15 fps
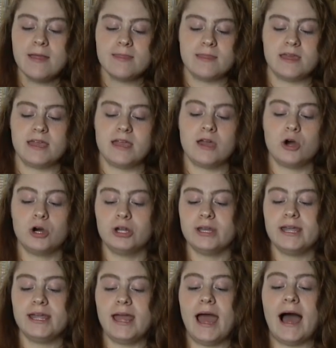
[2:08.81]
The
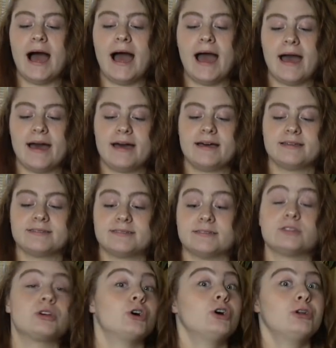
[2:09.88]
hoodie has,
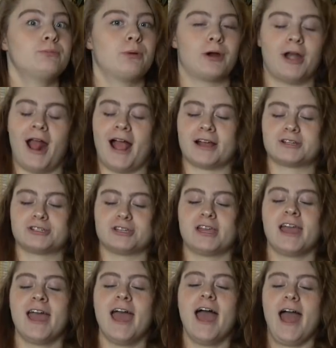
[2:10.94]
the hood part
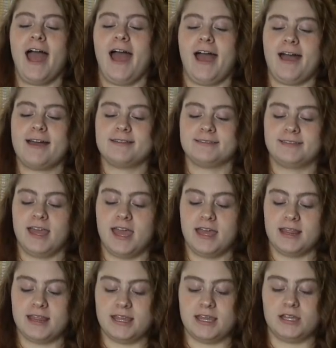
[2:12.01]
actually, has
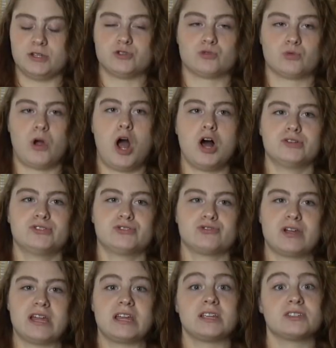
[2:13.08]
the
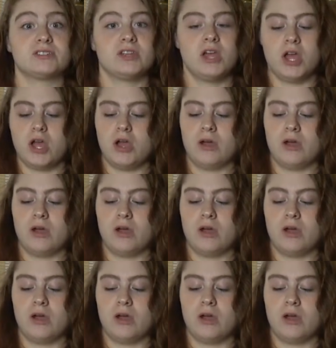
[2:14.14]
drawstrings